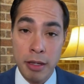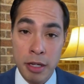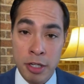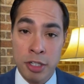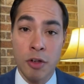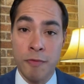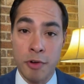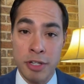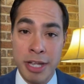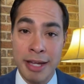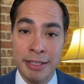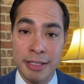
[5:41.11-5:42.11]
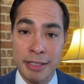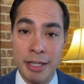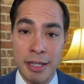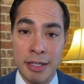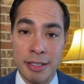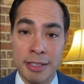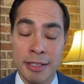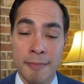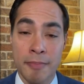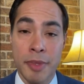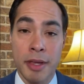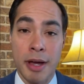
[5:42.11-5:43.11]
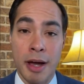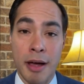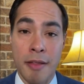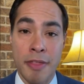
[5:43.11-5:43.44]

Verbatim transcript: issue for Texas is uh,